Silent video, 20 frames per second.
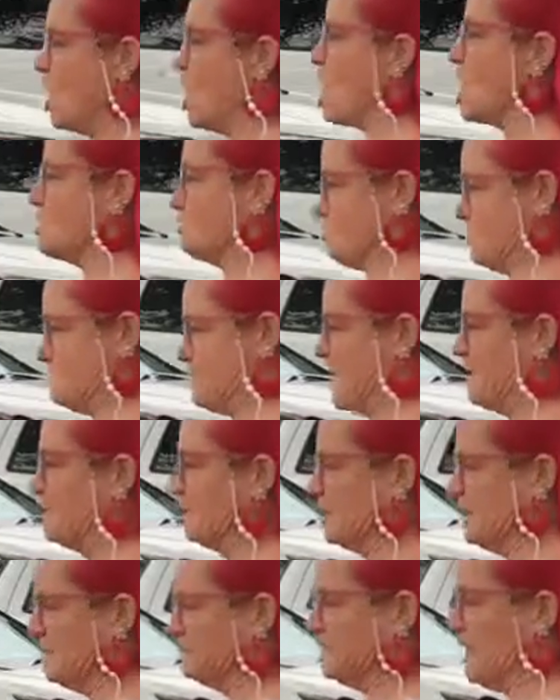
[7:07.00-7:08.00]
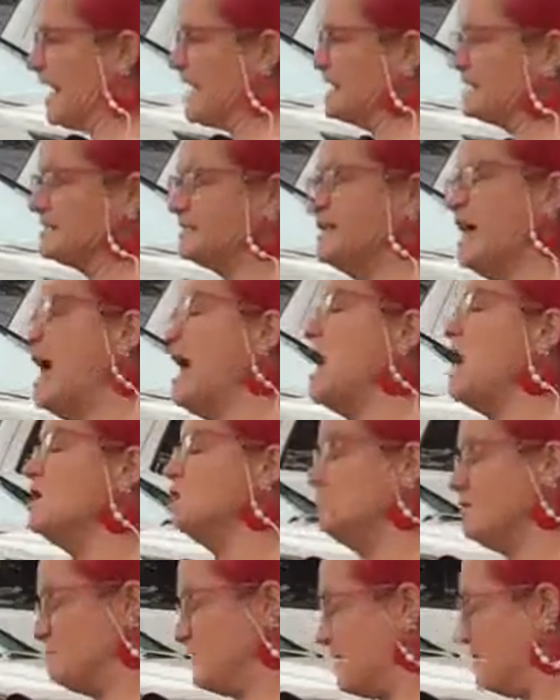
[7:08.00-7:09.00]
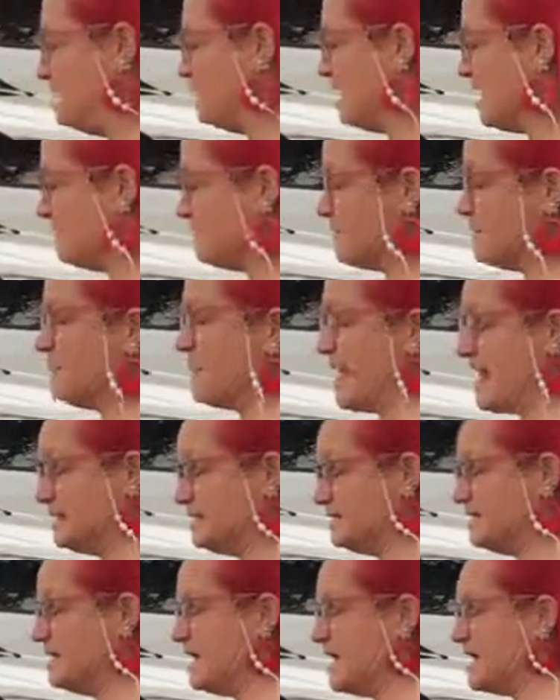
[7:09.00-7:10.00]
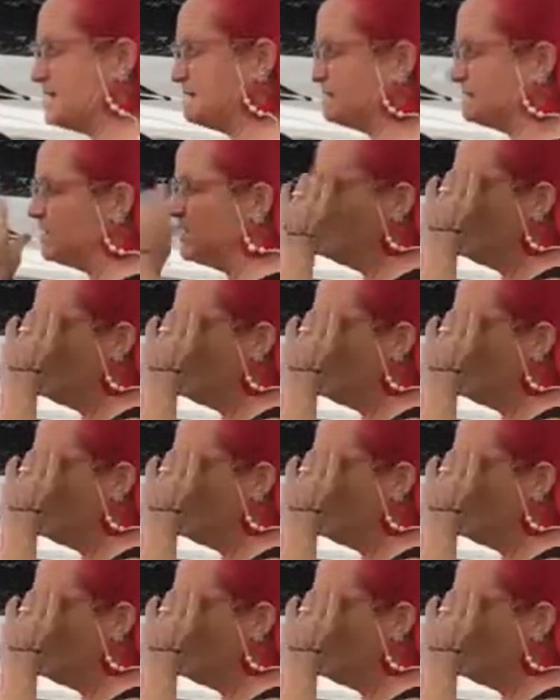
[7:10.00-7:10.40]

and hurt when people have let us down, when people have abandoned us.